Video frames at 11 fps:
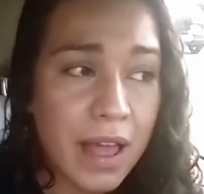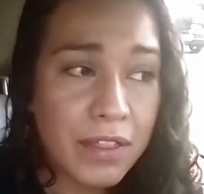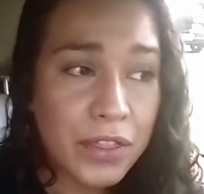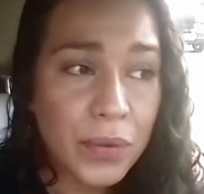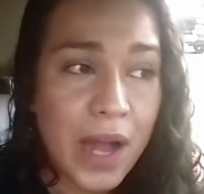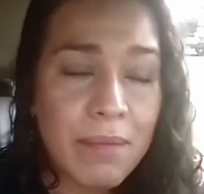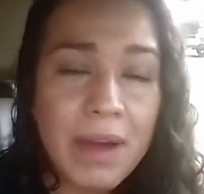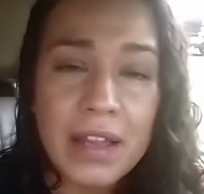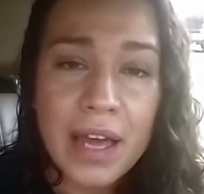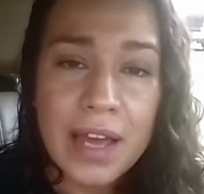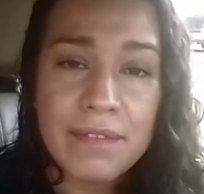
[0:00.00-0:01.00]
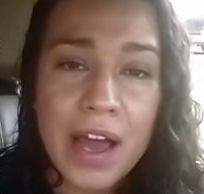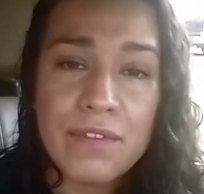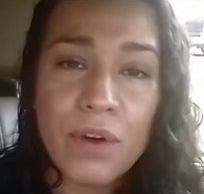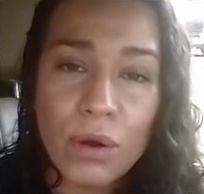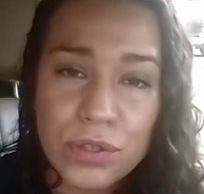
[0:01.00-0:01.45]
And throughout my life,
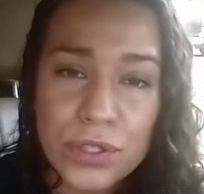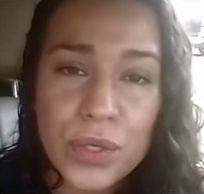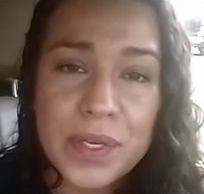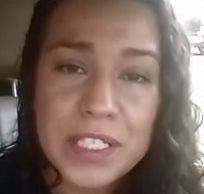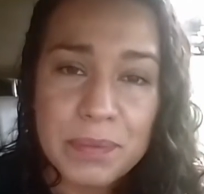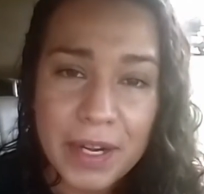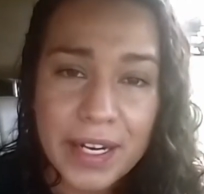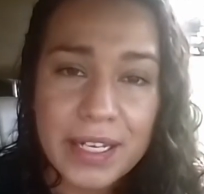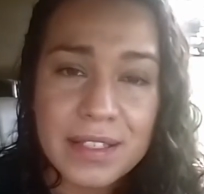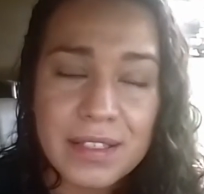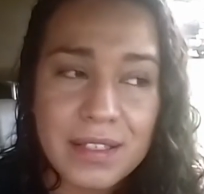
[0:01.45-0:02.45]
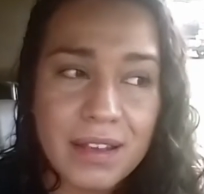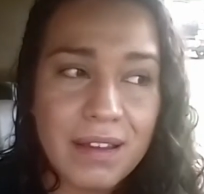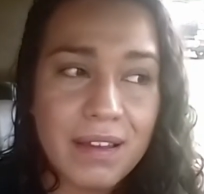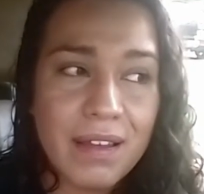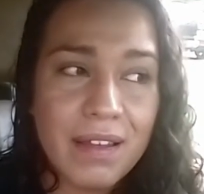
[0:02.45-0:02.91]
I've also experienced
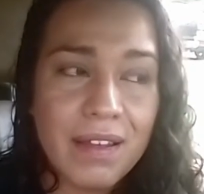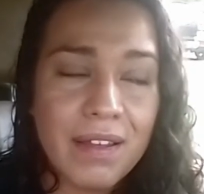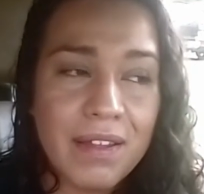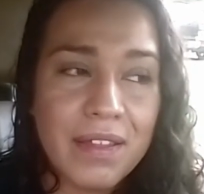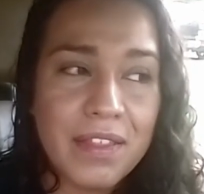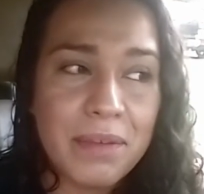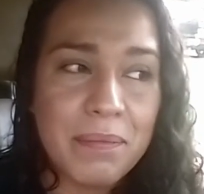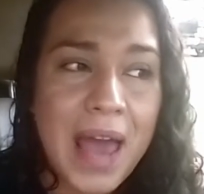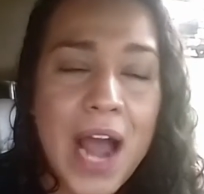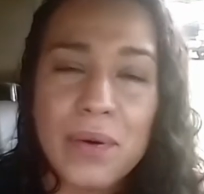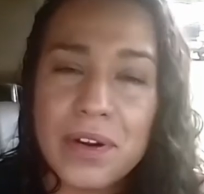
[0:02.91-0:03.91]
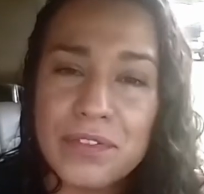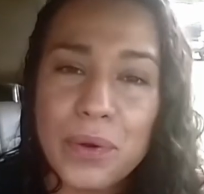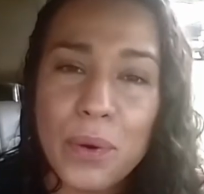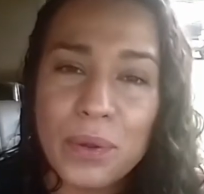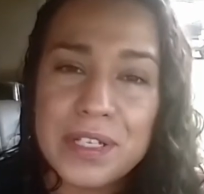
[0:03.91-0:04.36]
the power of
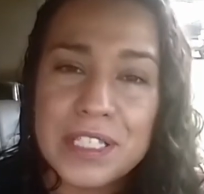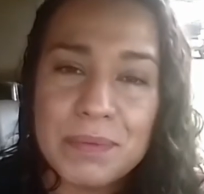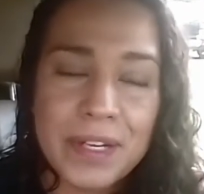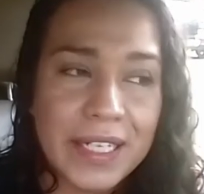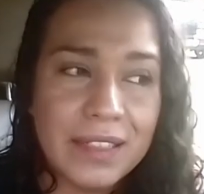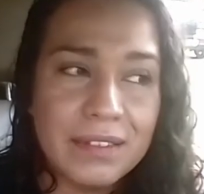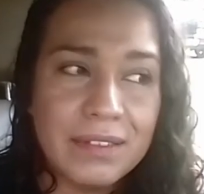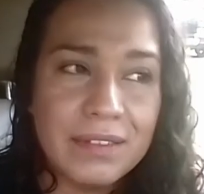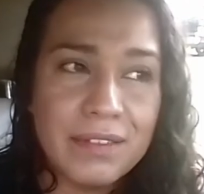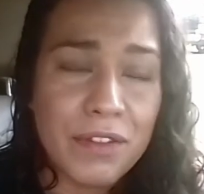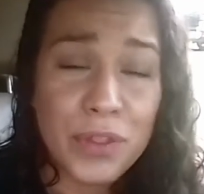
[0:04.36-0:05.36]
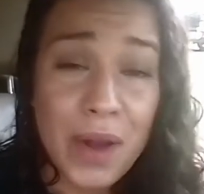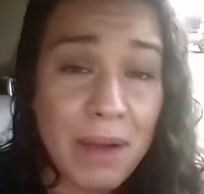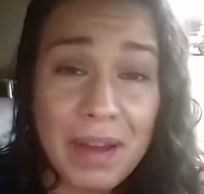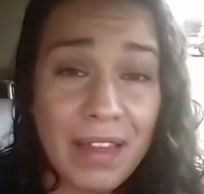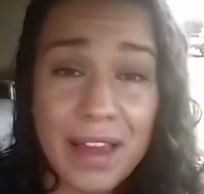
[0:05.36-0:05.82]
the Holy Spirit
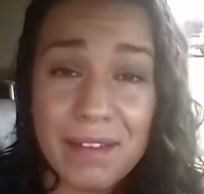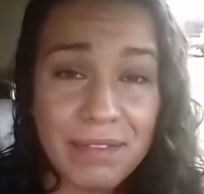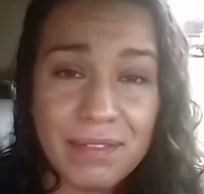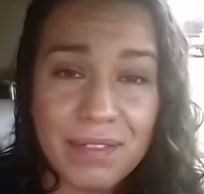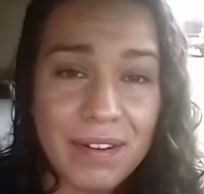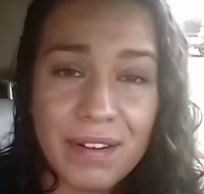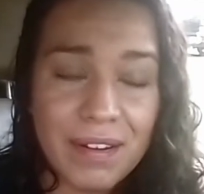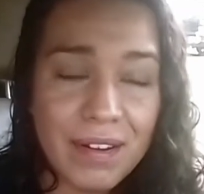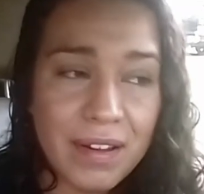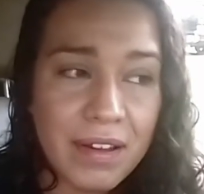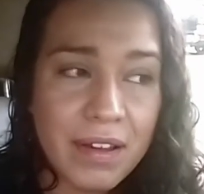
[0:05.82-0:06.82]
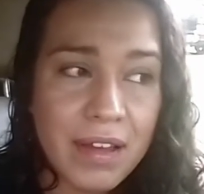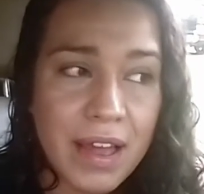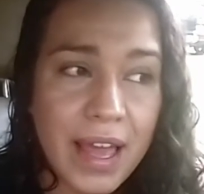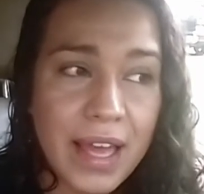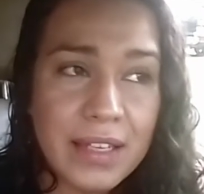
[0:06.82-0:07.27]
throughout my life.
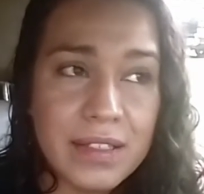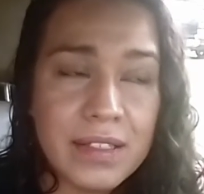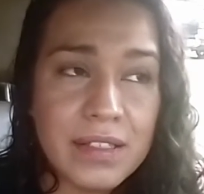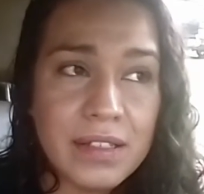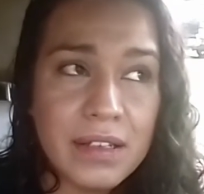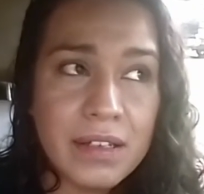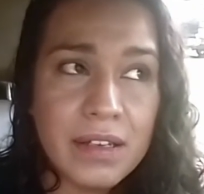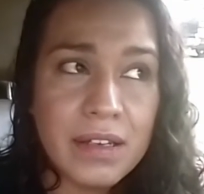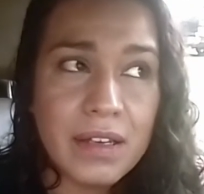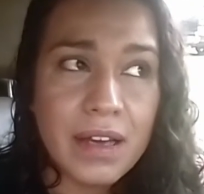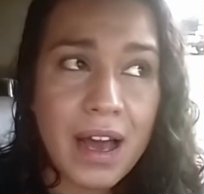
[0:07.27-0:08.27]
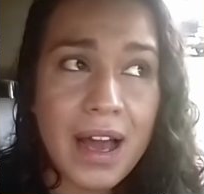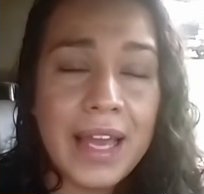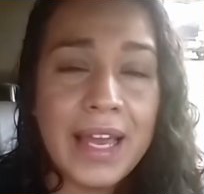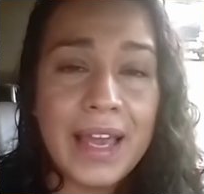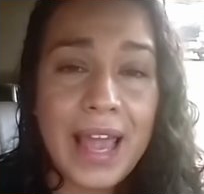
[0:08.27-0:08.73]
And
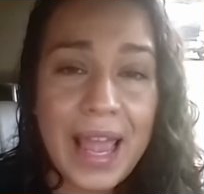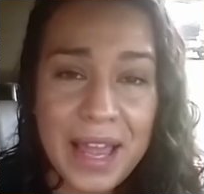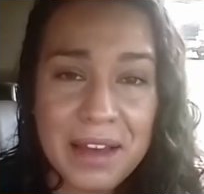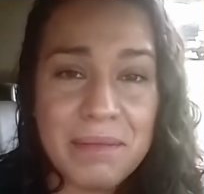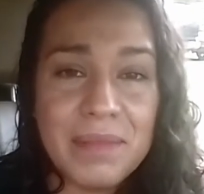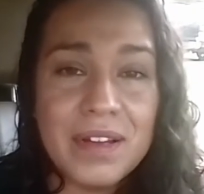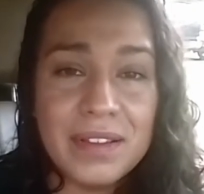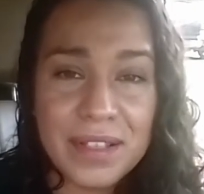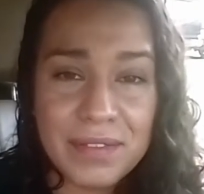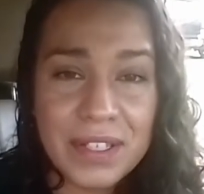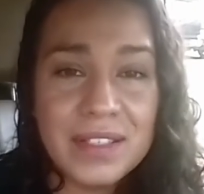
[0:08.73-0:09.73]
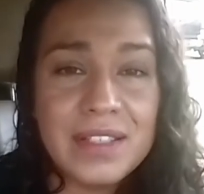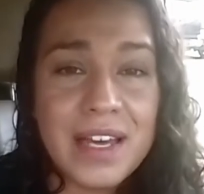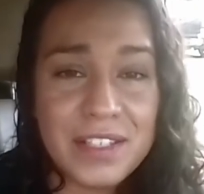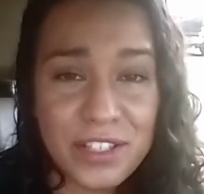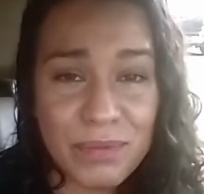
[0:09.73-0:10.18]
I am a living
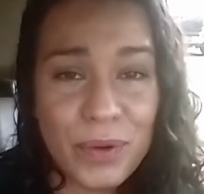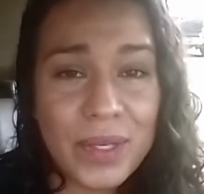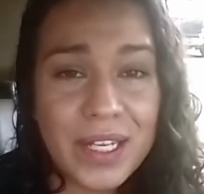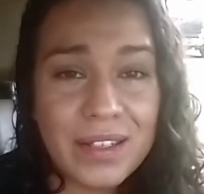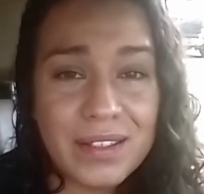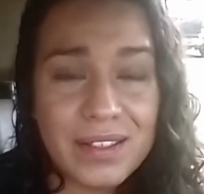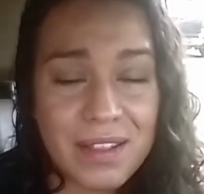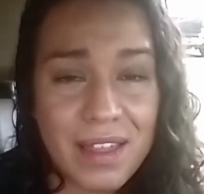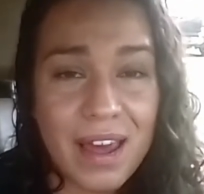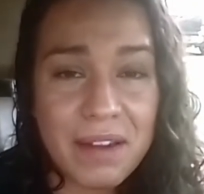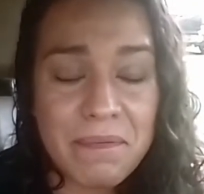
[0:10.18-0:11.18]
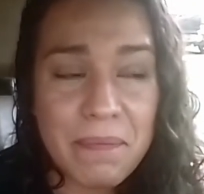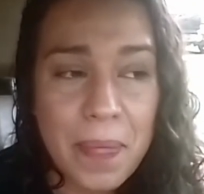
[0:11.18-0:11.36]
testimony to that.